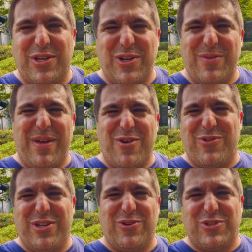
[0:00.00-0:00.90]
I'm not
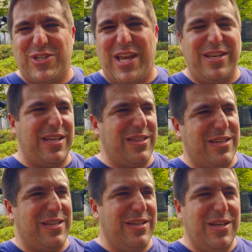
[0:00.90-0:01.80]
really understanding
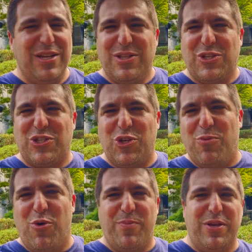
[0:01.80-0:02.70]
the
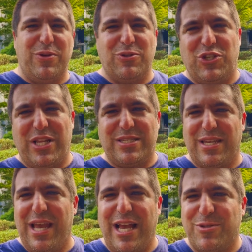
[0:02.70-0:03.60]
snowmobile jet
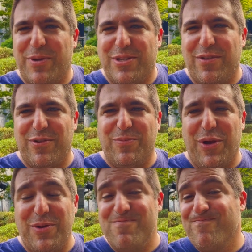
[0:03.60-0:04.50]
ski aspect of it,
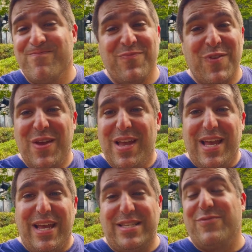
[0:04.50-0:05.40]
but
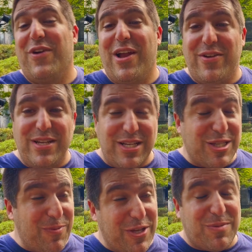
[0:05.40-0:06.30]
it's
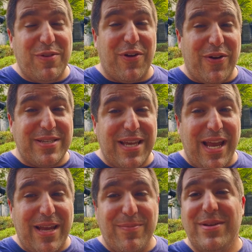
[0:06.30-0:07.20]
supposed to be very
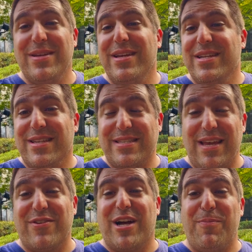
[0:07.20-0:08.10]
tame. It does
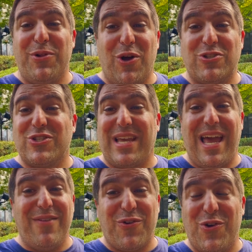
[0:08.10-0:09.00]
have a couple launches. I
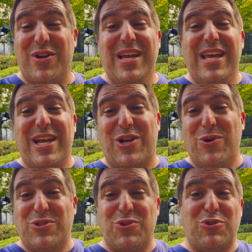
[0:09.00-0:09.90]
have heard it
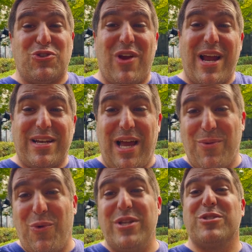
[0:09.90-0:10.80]
goes through the track
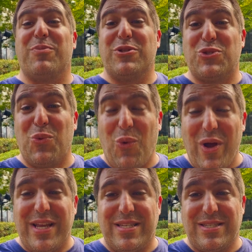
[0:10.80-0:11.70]
not once, but
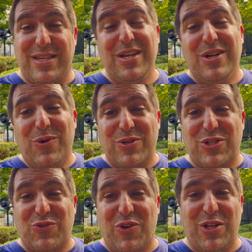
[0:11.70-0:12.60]
twice, which
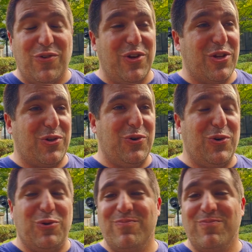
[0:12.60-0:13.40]
is really, really cool.